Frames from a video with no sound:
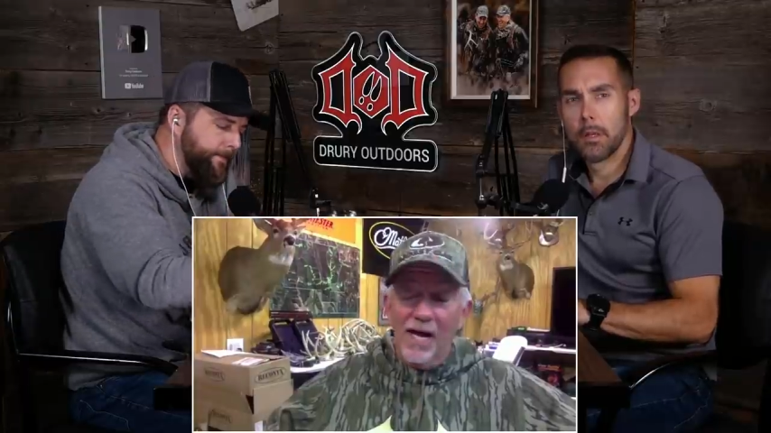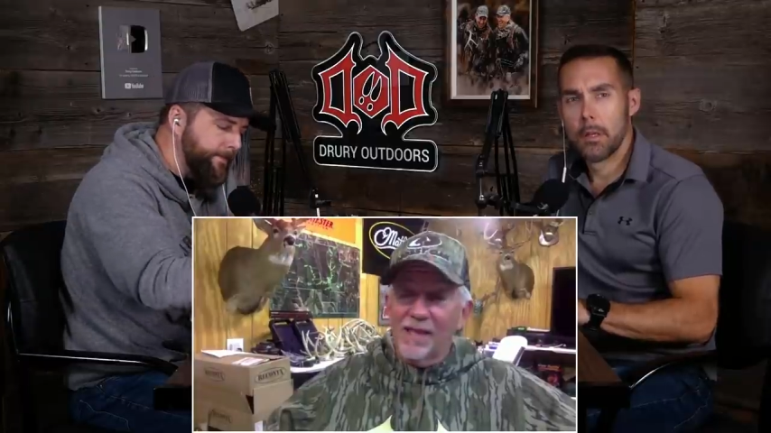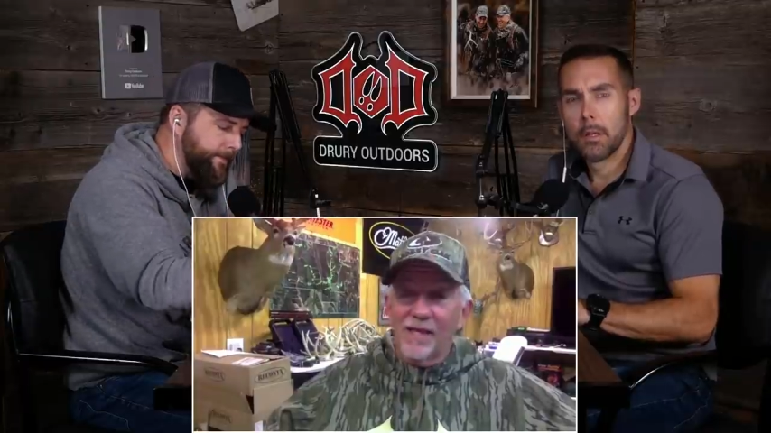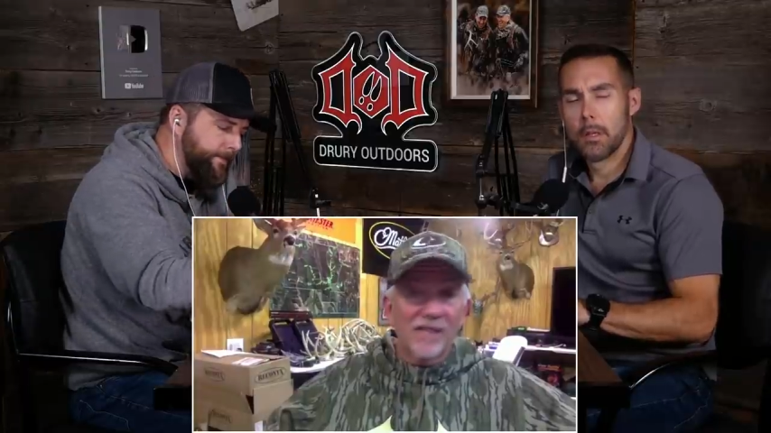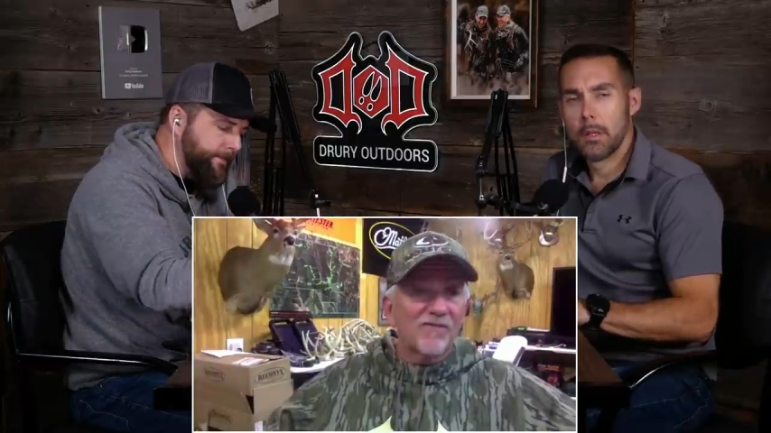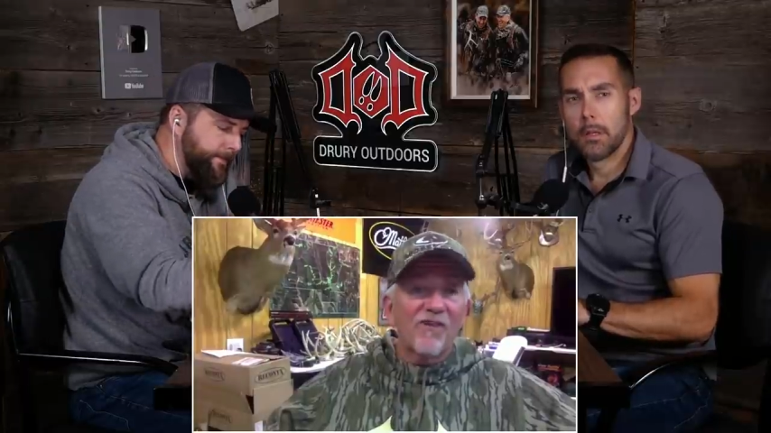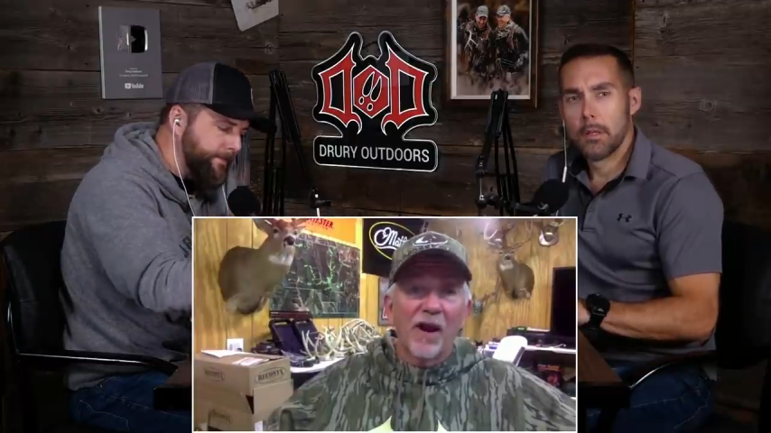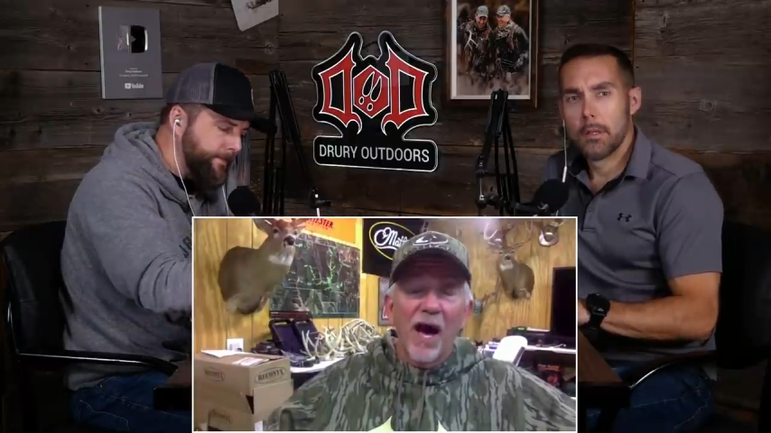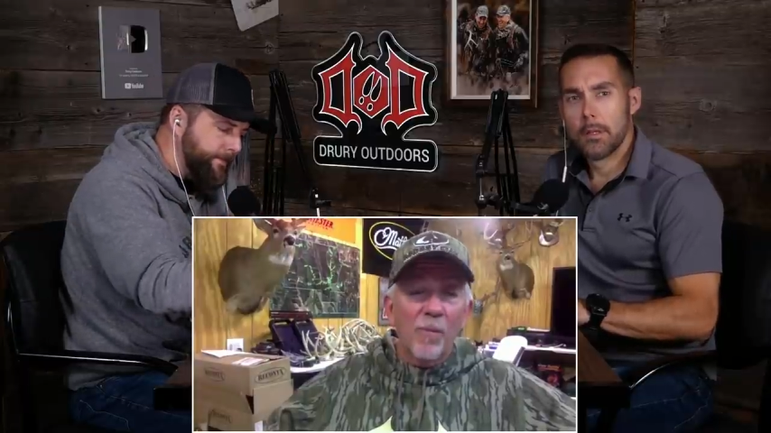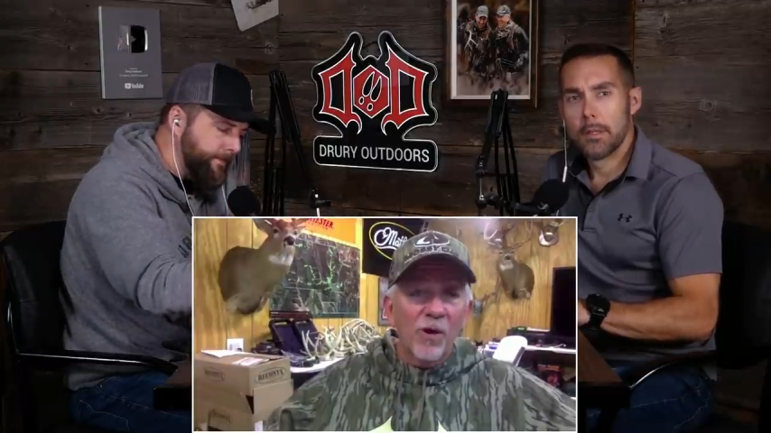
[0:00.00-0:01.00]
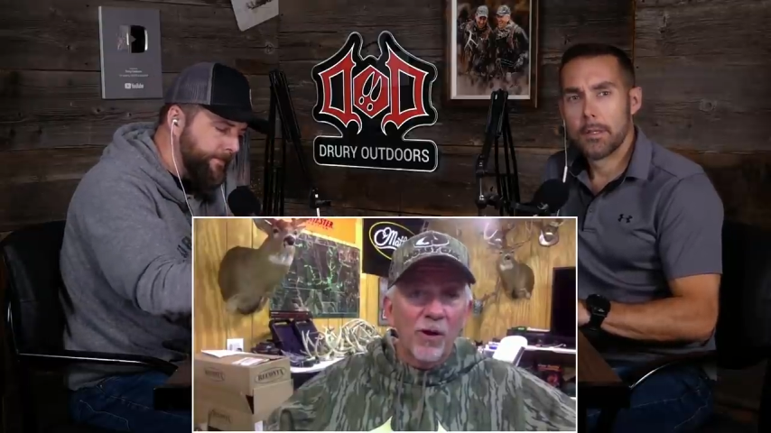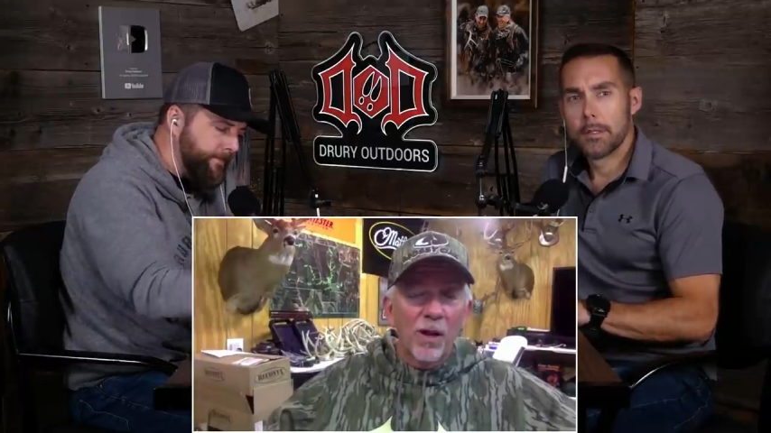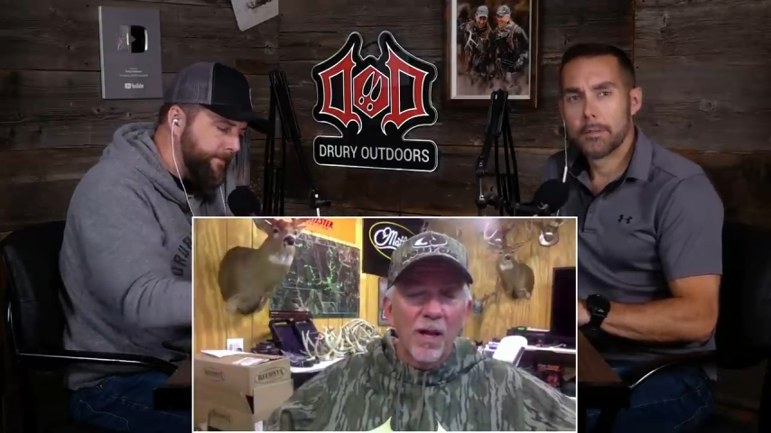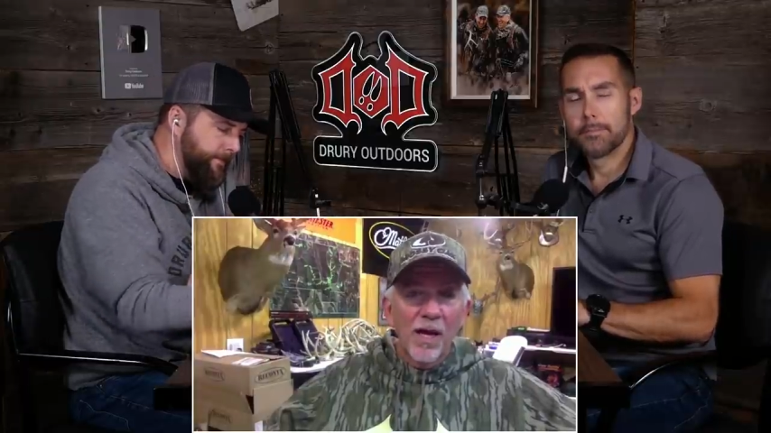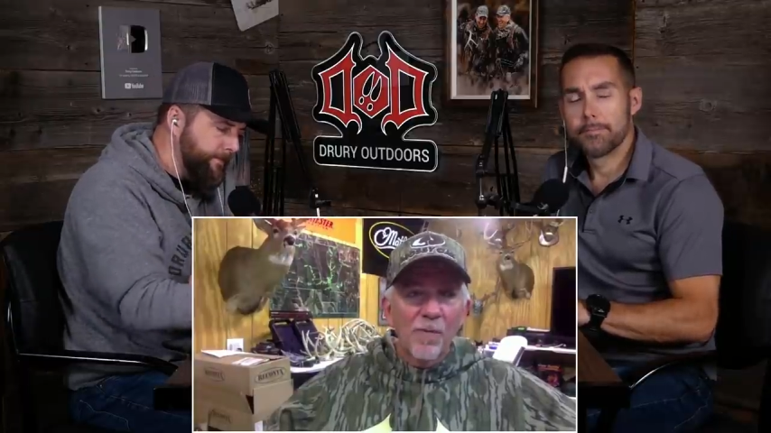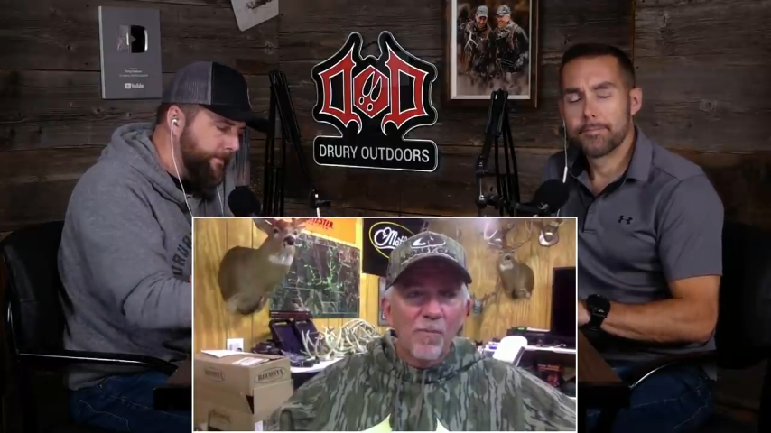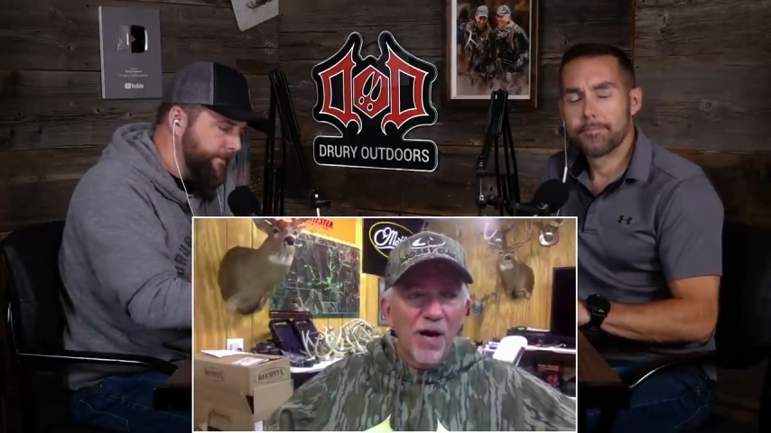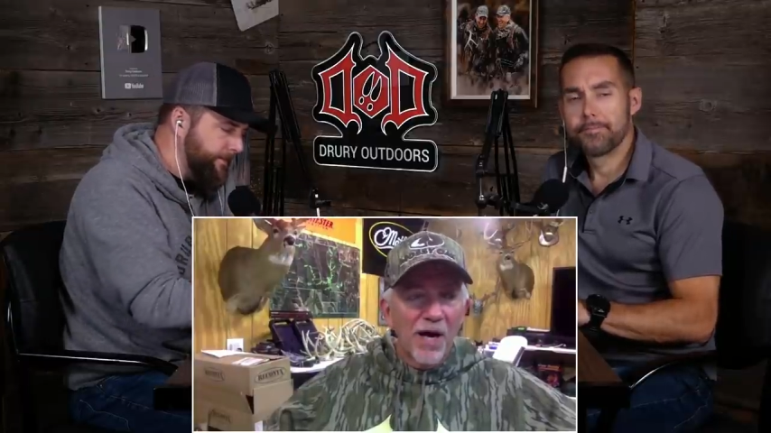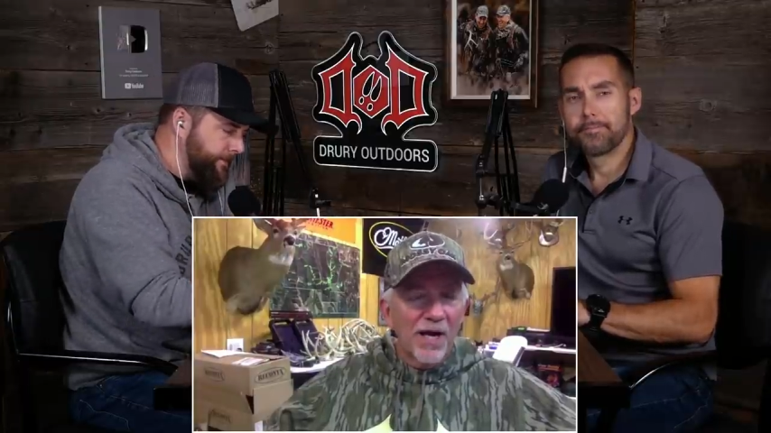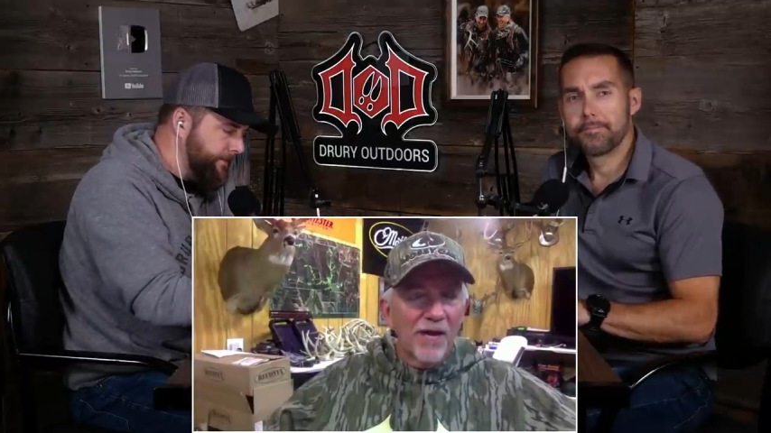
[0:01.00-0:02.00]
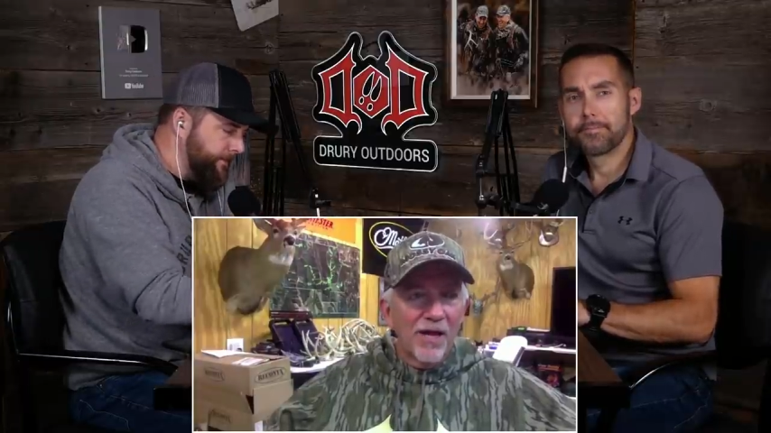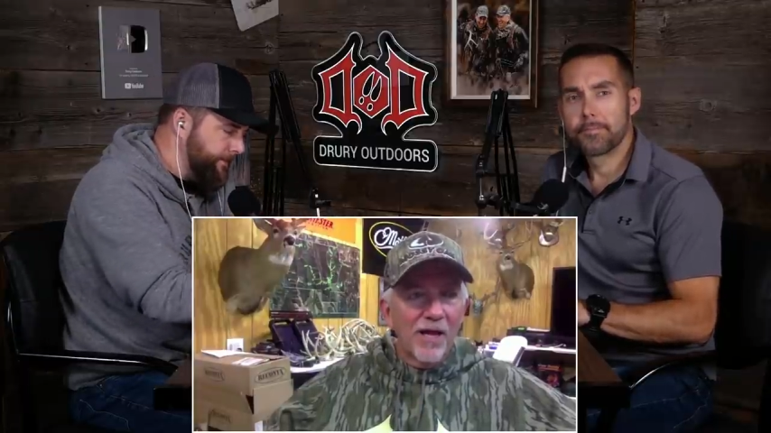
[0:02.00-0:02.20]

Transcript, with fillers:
Speaker 1: which I think is phenomenal. But